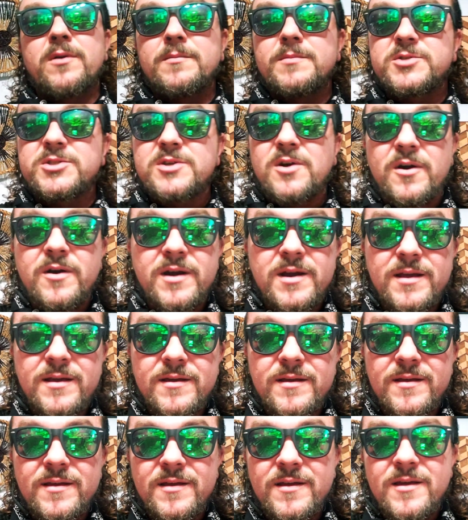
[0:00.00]
I'm sorry.
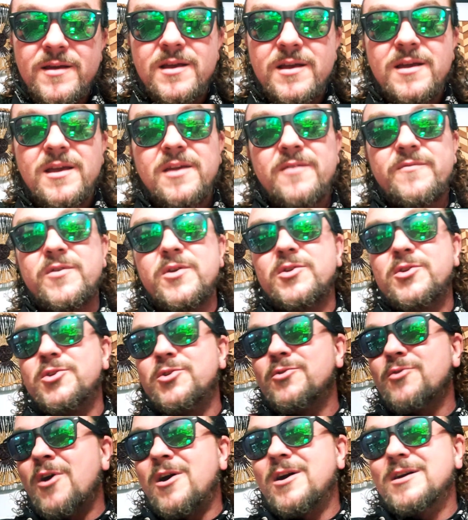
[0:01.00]
If you
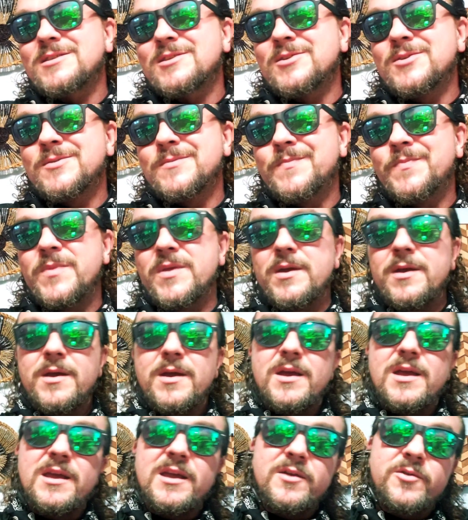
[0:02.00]
do, awesome.
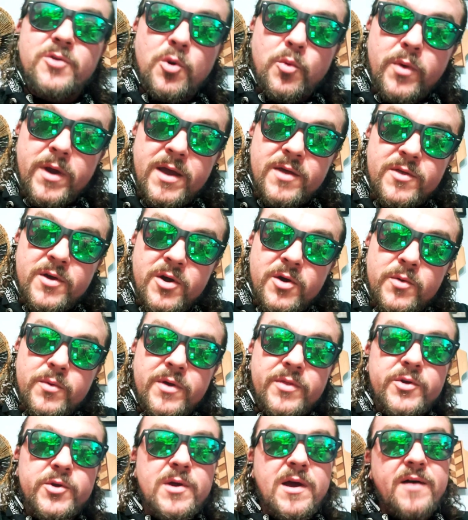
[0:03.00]
Either way, though,
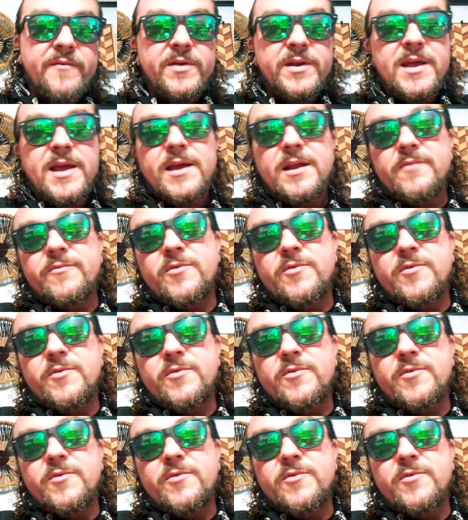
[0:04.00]
whether you have a negative